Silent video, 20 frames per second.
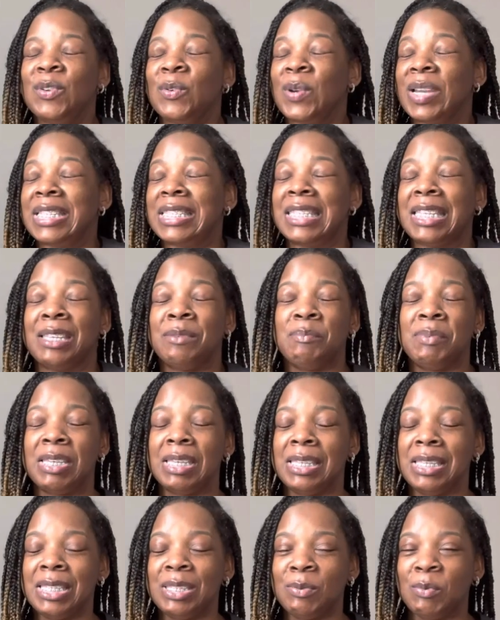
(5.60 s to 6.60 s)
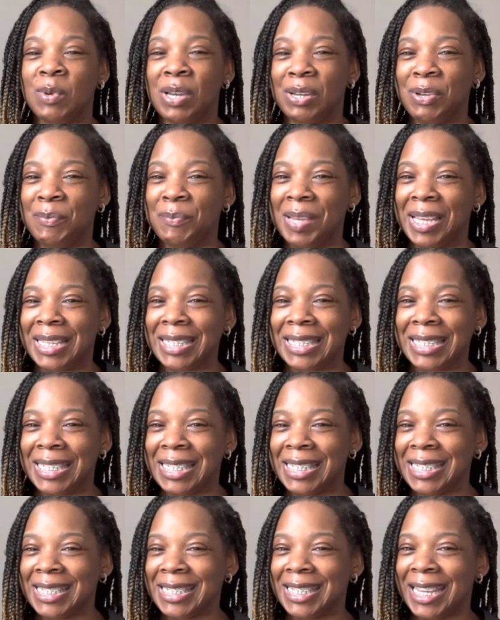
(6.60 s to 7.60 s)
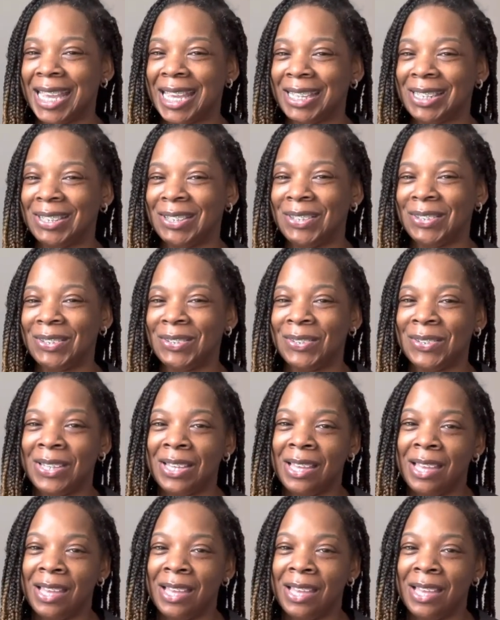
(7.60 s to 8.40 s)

Grace and peace. Welcome back to the channel.